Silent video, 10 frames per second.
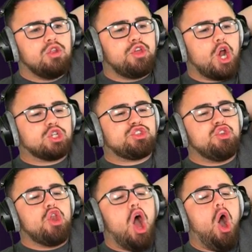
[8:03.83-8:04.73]
There's
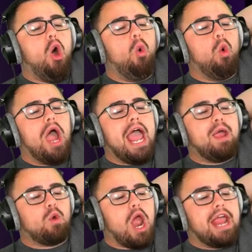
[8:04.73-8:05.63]
no way
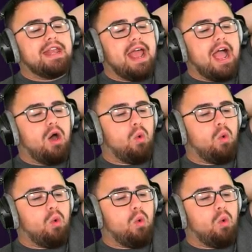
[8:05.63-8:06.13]
right now.